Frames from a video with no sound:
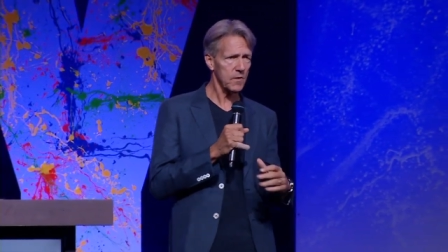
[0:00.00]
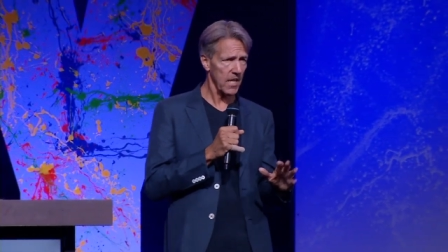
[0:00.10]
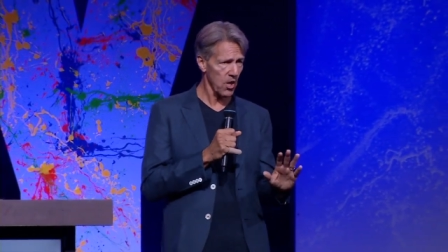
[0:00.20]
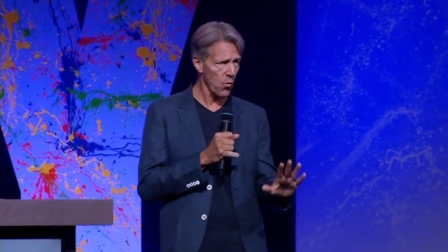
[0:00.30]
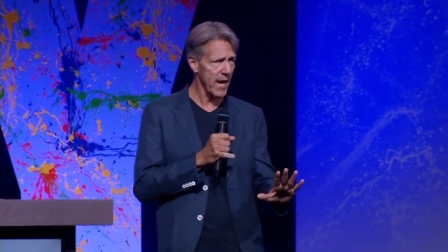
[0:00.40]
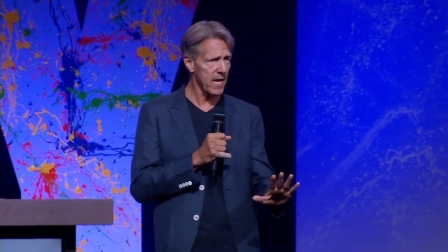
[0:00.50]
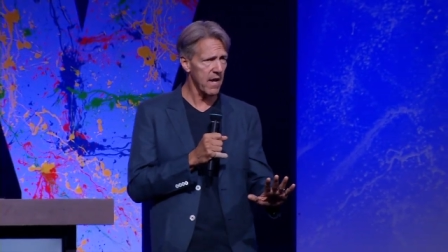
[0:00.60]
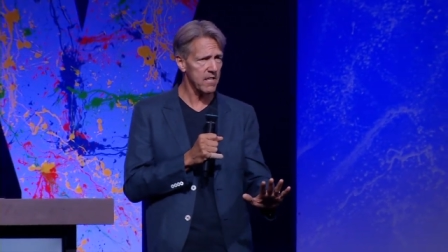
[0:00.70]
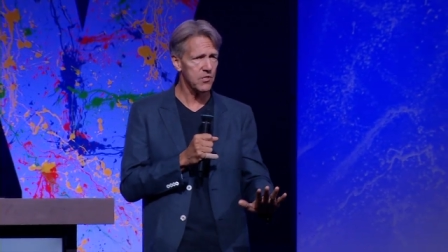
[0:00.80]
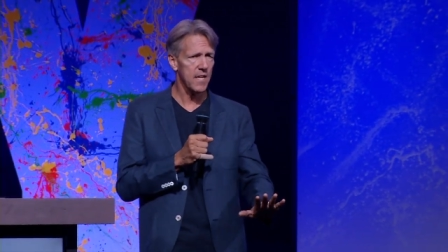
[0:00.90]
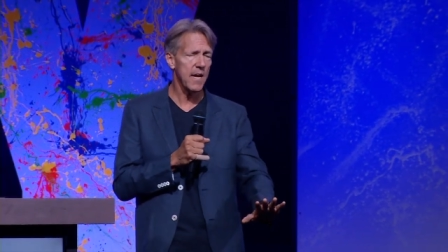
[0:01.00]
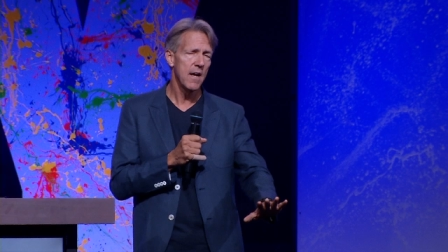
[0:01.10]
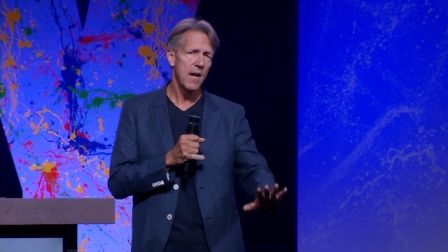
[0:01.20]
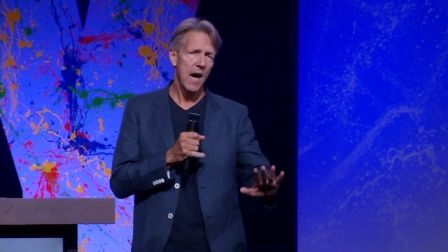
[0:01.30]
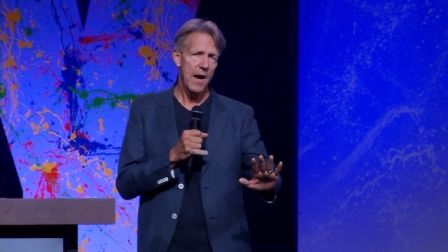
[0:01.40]
And quite honestly,
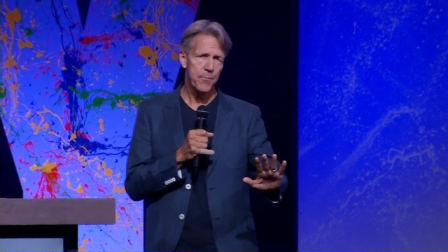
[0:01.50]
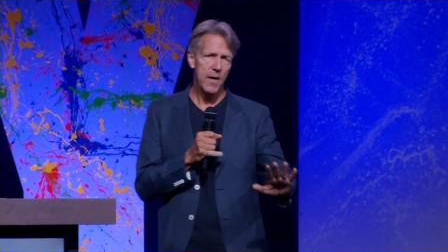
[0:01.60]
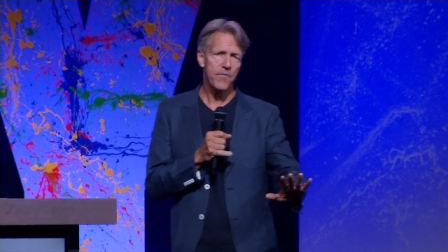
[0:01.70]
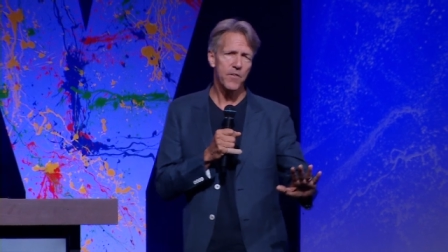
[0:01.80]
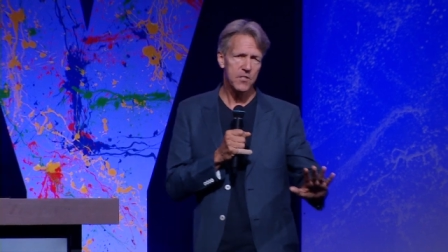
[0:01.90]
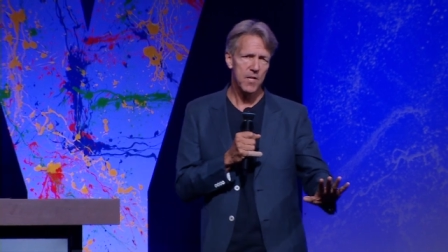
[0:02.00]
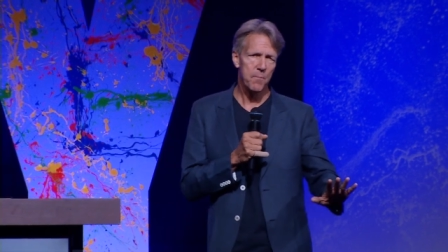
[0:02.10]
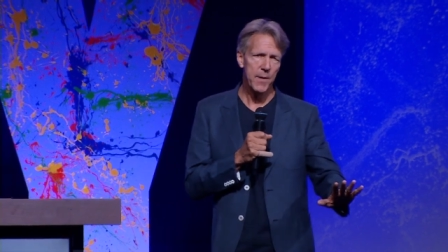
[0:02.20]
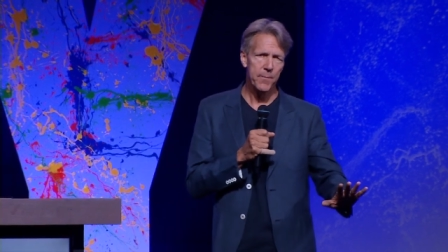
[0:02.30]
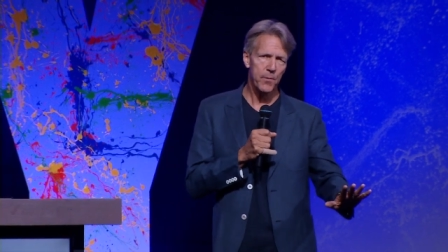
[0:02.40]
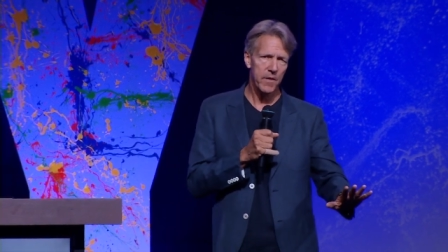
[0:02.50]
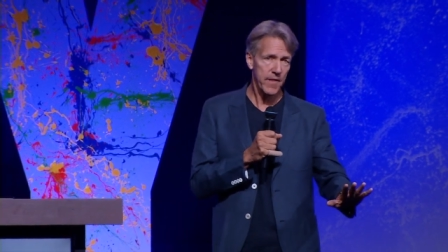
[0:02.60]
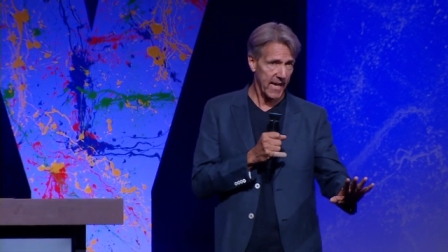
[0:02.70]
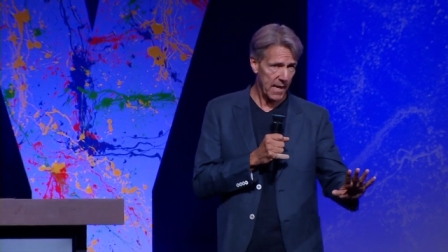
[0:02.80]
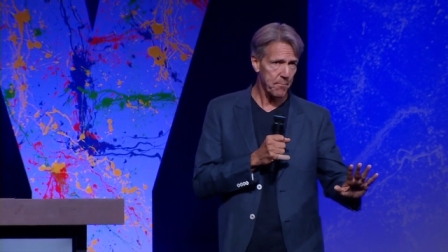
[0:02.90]
I prayed for some people and
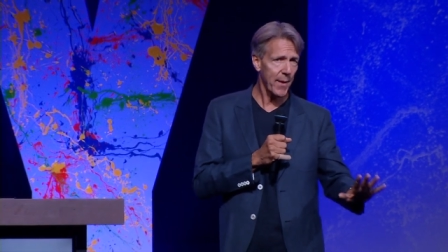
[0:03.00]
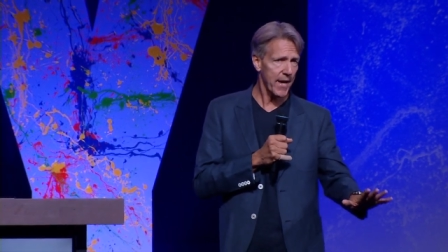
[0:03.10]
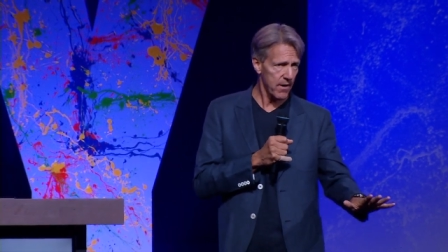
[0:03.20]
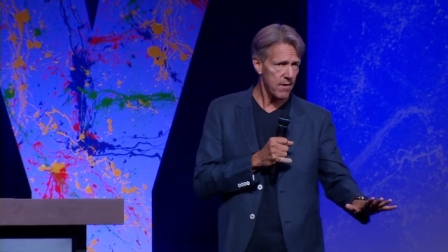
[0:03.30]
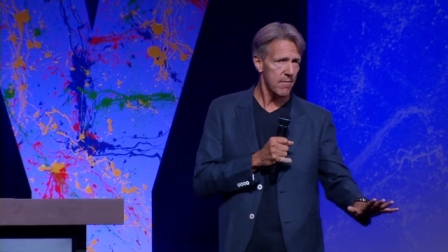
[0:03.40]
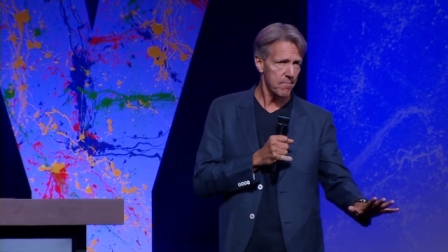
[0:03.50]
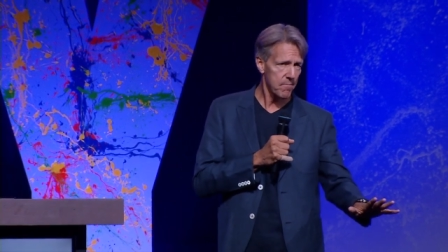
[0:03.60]
they get better.